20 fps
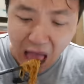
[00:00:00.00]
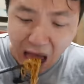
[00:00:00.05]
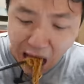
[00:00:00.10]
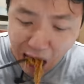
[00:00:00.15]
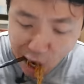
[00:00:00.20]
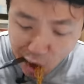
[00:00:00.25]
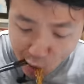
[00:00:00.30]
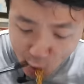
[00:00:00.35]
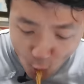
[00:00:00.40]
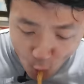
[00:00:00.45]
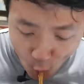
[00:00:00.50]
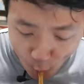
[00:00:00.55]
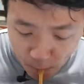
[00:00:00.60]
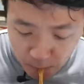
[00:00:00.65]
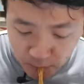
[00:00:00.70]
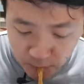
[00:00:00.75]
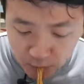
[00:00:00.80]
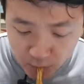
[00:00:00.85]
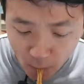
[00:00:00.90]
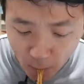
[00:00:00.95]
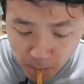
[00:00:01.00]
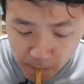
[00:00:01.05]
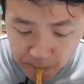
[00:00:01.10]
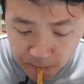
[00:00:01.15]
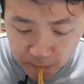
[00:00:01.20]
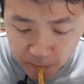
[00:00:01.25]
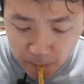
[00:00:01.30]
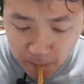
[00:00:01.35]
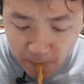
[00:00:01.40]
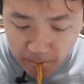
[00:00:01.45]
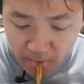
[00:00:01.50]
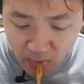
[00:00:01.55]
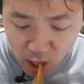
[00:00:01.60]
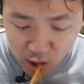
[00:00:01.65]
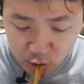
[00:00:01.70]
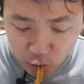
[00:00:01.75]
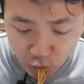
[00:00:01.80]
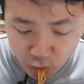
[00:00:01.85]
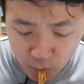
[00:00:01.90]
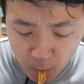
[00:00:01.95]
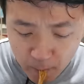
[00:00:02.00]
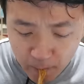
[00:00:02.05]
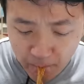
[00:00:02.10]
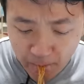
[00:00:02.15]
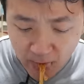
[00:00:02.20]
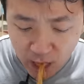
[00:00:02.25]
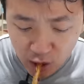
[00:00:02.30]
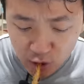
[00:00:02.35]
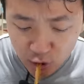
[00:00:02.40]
Oh my gosh. These are egg noodles.